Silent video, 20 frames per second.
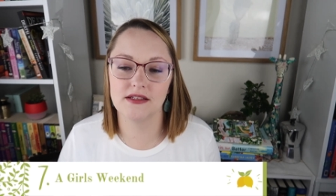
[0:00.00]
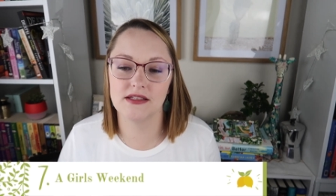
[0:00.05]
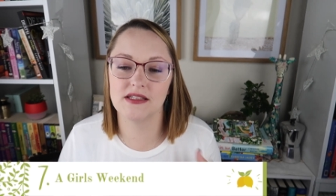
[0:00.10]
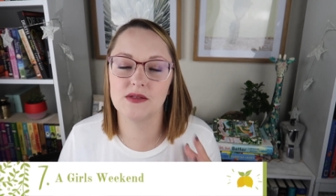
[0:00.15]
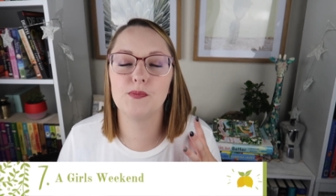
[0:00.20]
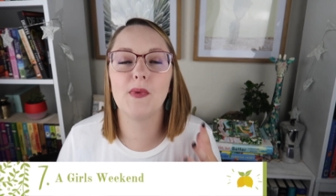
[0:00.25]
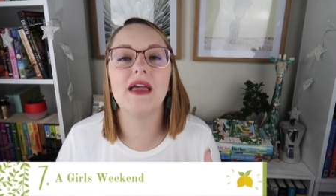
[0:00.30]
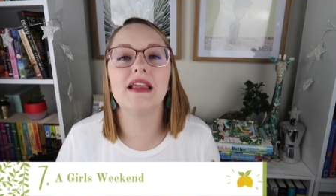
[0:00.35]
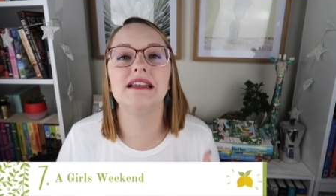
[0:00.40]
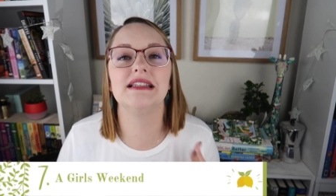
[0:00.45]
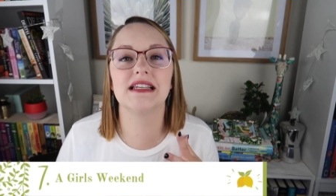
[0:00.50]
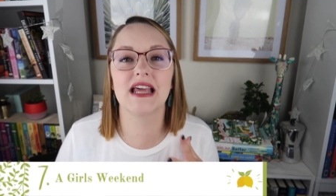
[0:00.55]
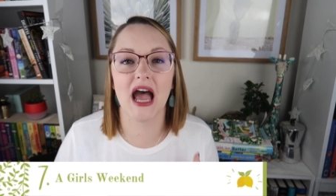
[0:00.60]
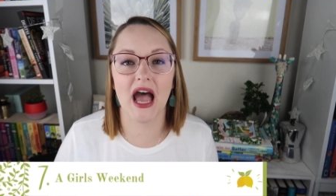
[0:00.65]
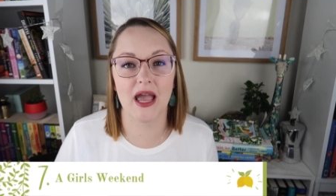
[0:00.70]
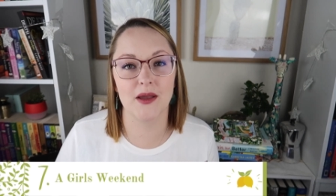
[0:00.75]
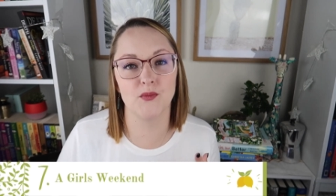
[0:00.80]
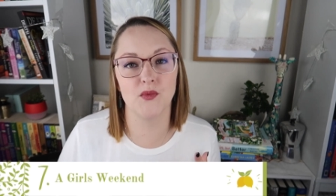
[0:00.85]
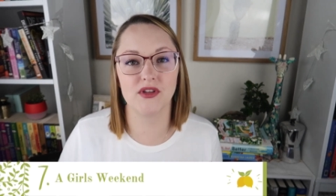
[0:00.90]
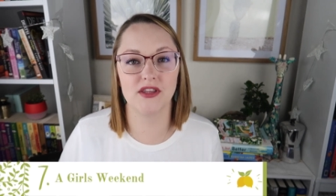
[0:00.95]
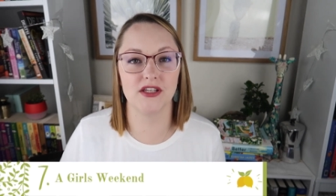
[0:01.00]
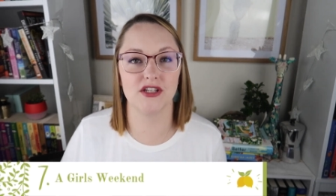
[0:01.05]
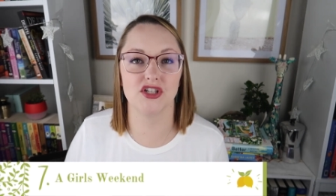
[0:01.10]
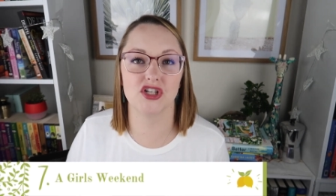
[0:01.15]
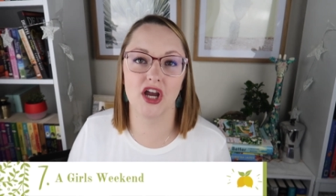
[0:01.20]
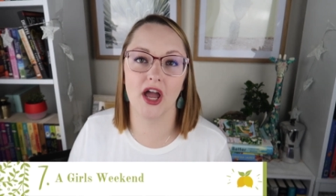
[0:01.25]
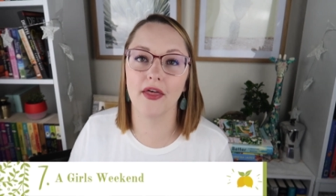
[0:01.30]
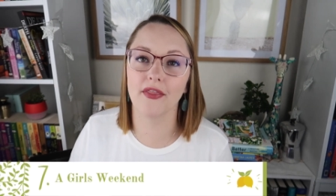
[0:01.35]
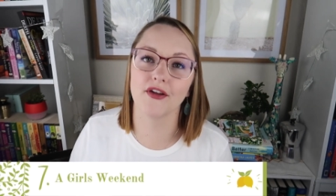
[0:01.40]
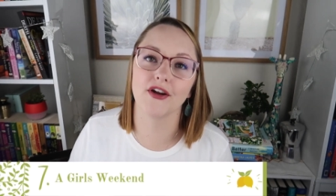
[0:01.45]
to spend time with
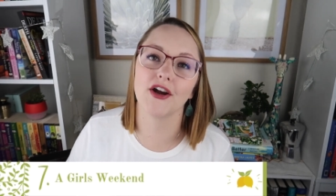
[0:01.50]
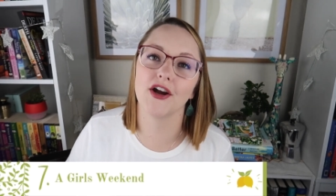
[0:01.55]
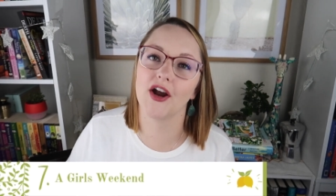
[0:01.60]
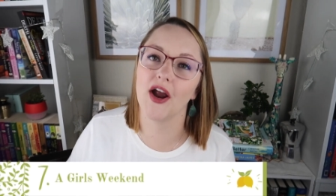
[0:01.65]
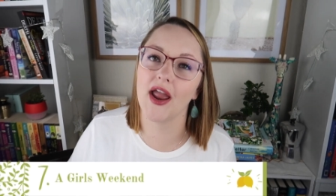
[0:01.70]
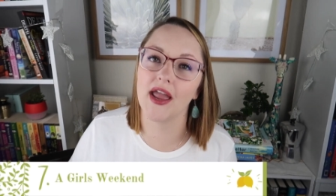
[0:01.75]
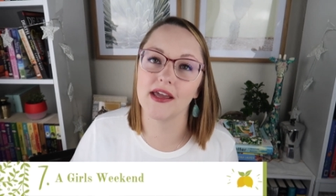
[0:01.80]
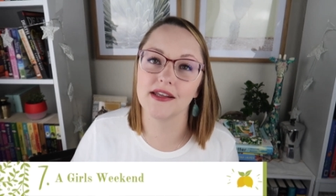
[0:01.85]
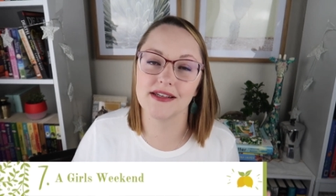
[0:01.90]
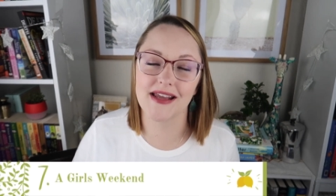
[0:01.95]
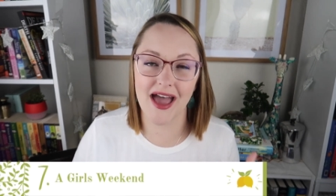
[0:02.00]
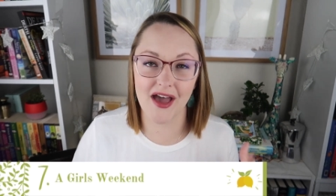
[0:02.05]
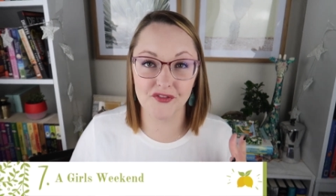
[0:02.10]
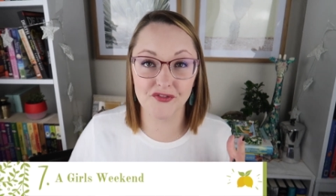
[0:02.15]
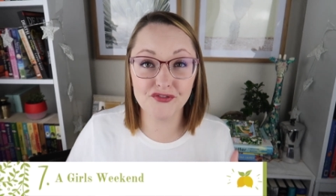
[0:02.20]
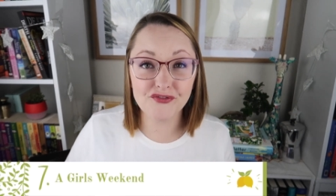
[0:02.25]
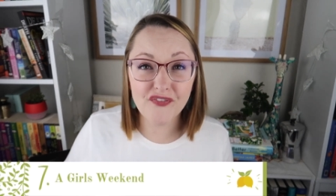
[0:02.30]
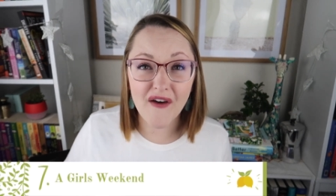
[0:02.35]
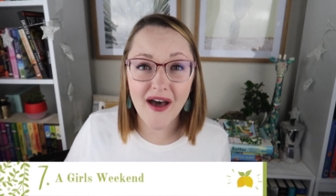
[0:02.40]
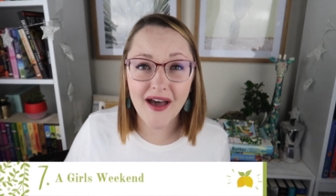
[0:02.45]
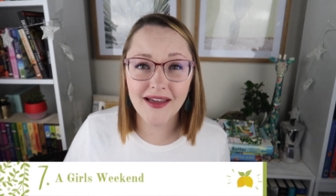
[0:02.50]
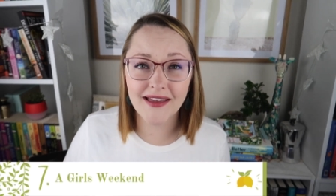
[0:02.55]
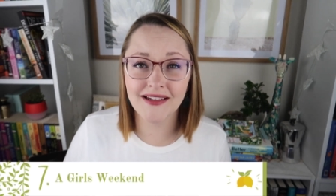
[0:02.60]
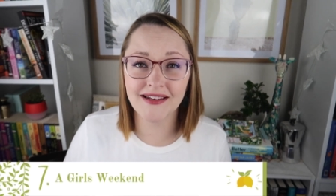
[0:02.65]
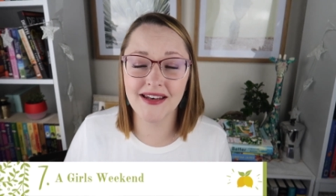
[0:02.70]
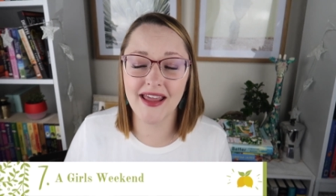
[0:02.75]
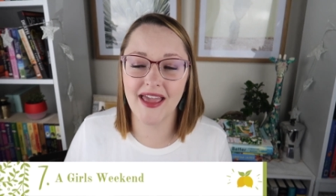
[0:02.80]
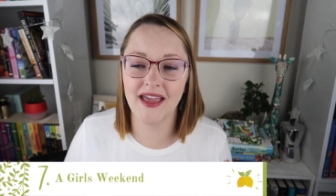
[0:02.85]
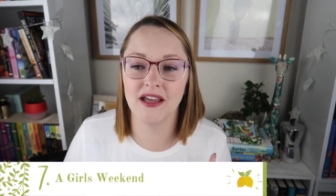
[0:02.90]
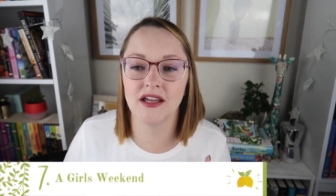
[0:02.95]
each other and have
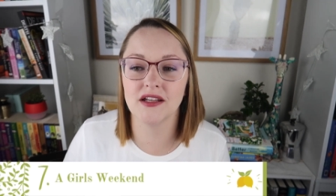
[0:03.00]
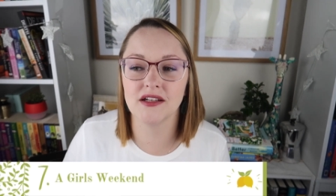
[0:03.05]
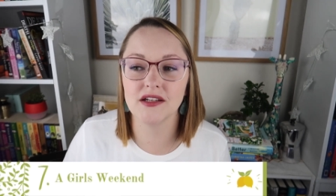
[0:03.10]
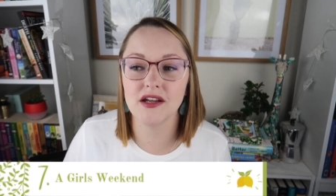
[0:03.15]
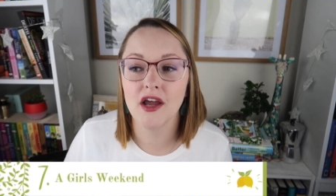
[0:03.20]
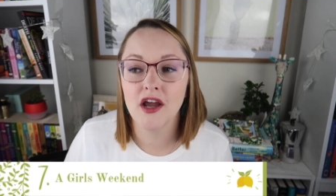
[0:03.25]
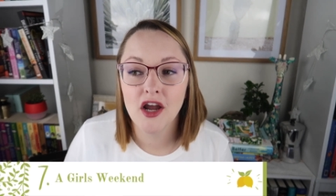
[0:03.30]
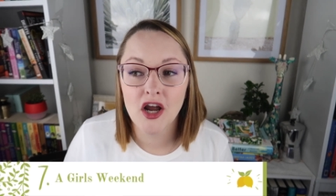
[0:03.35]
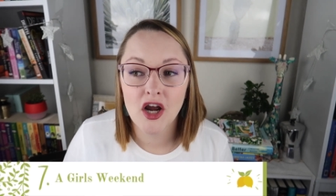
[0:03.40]
fun and